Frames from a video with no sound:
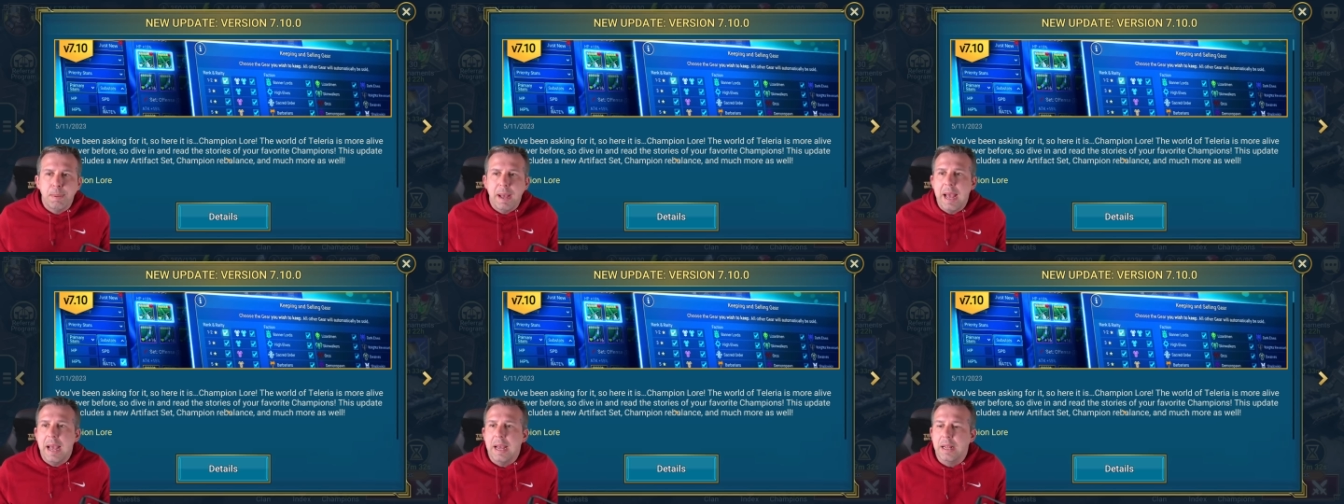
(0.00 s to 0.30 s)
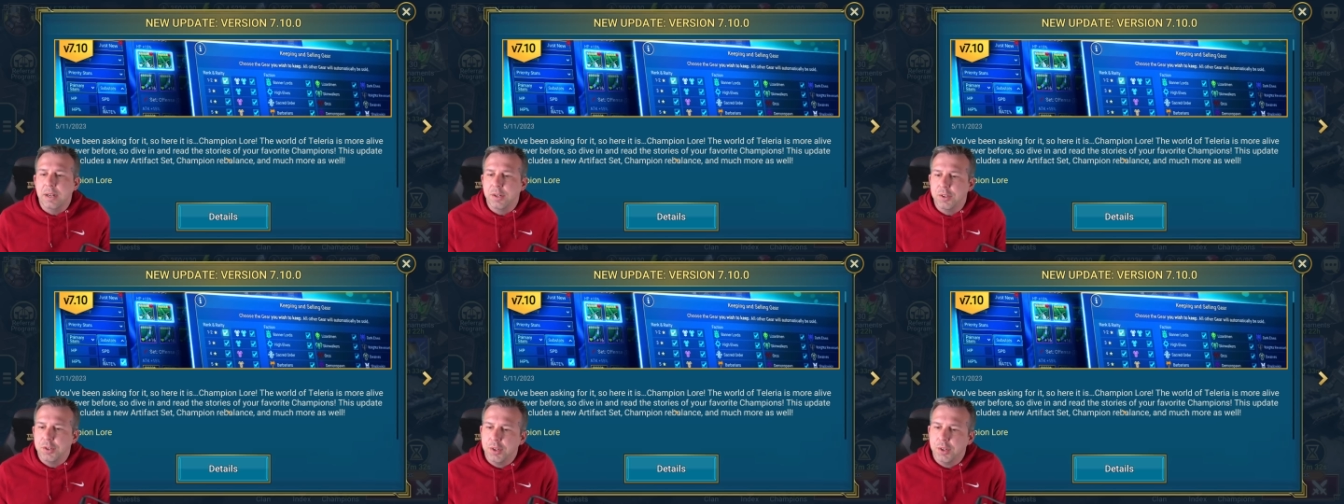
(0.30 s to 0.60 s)

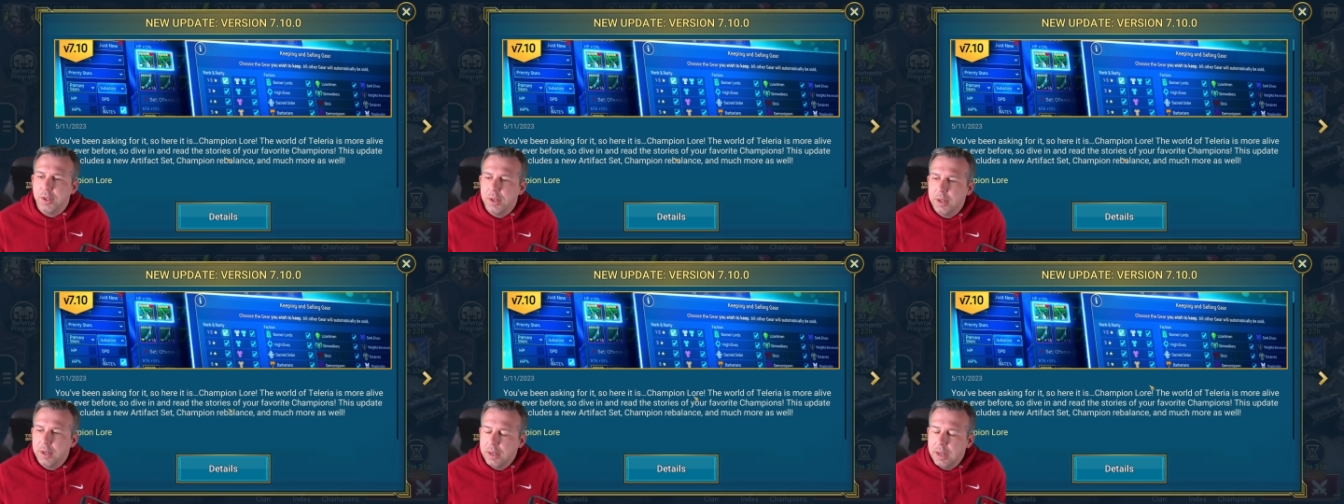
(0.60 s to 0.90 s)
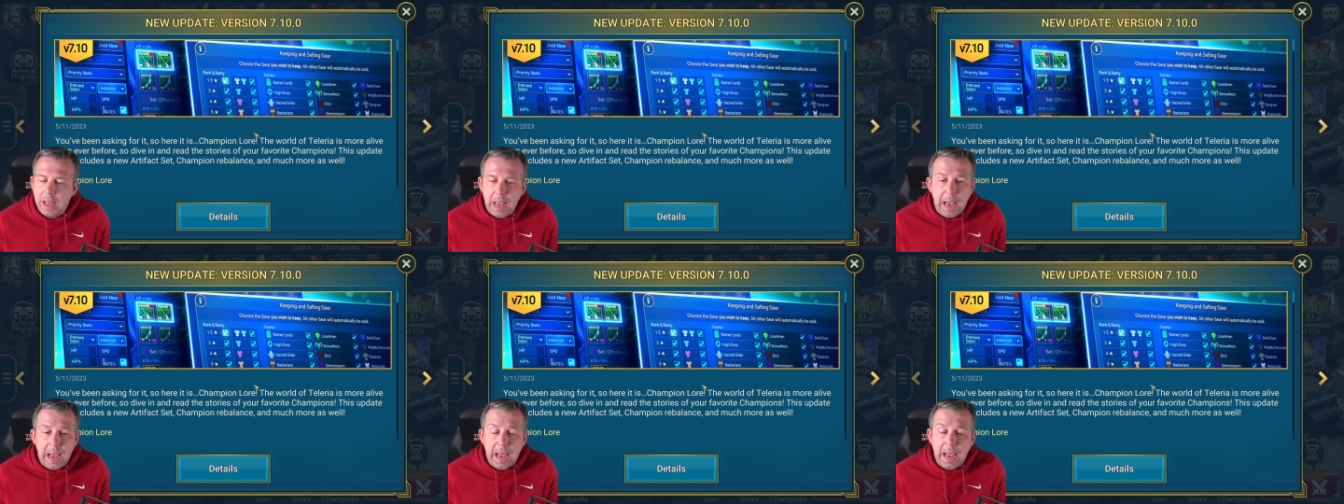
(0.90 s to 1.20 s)
patch,
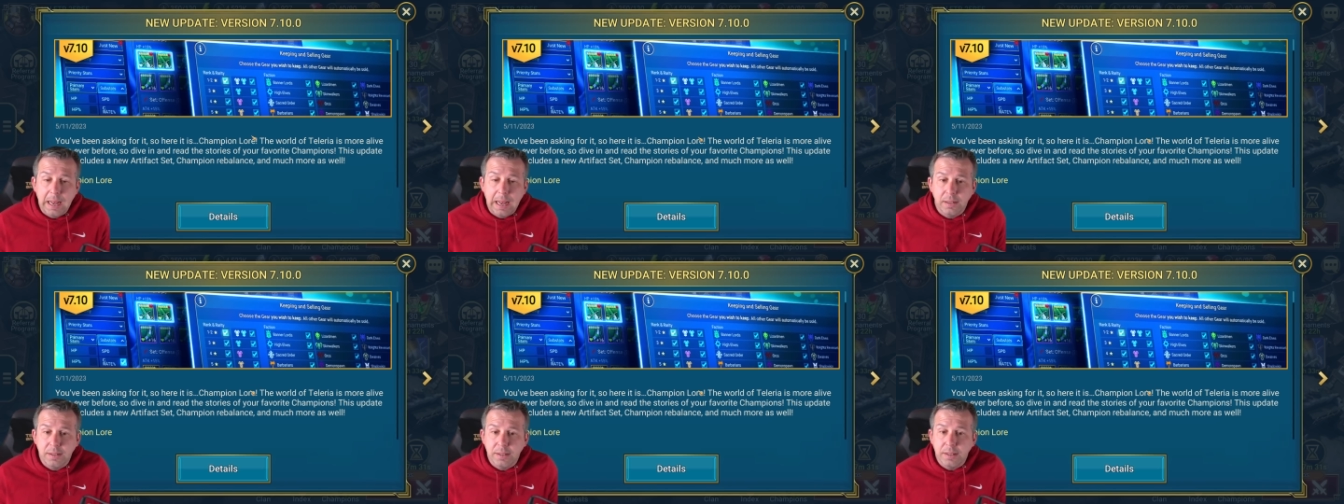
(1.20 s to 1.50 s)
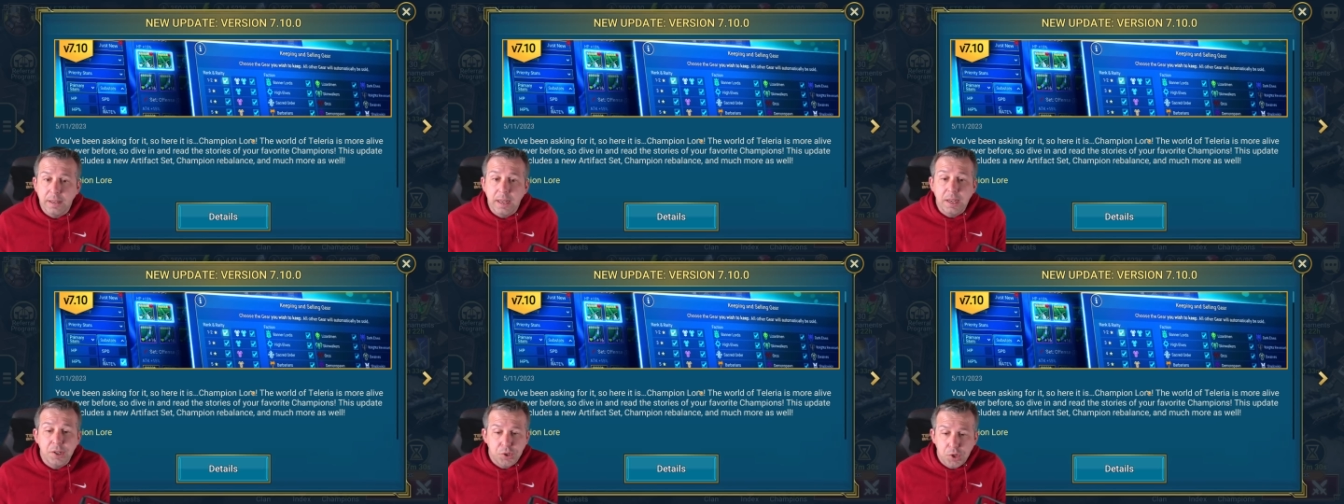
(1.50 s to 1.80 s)

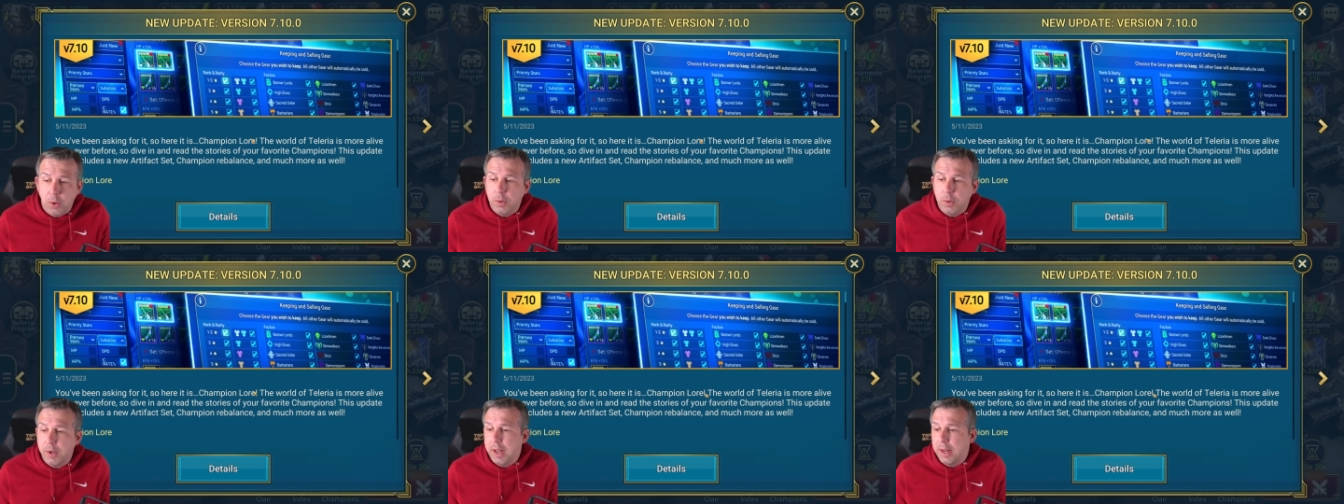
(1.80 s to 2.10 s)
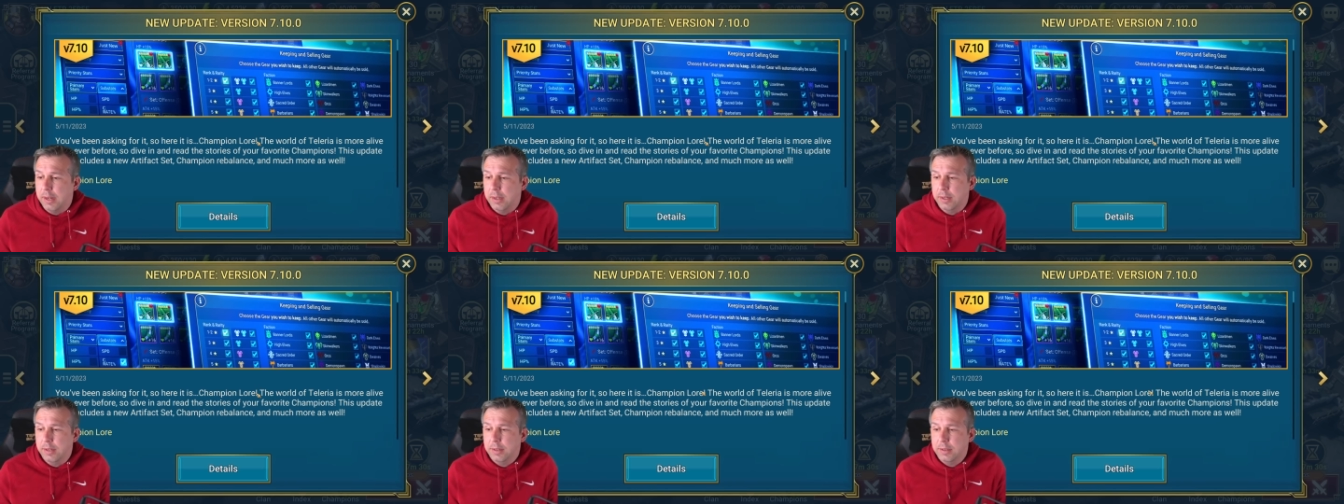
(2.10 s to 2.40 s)
and it's
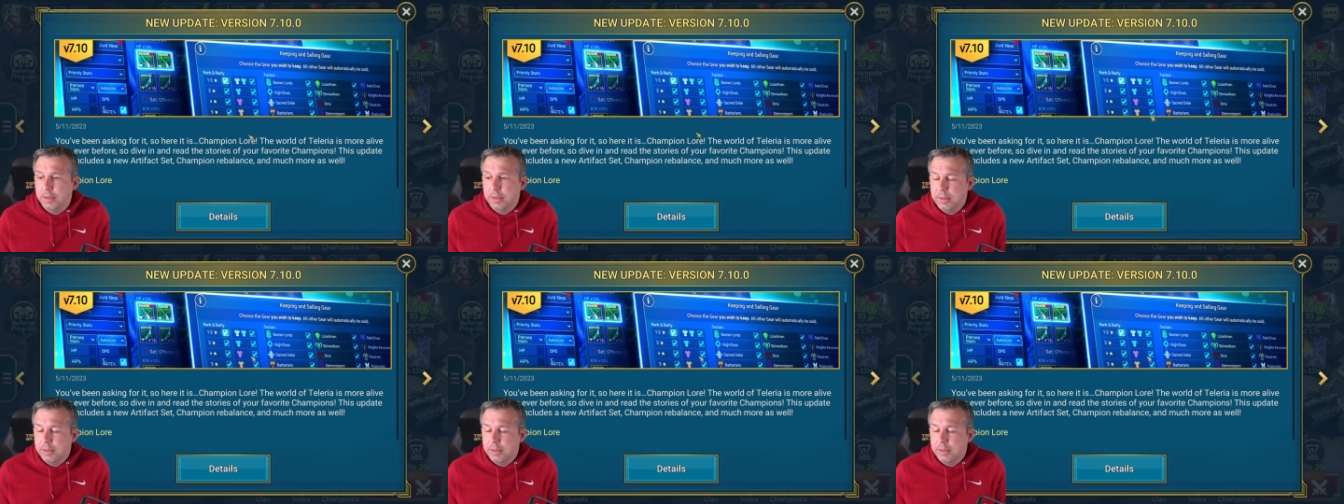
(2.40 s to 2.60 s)
shocking.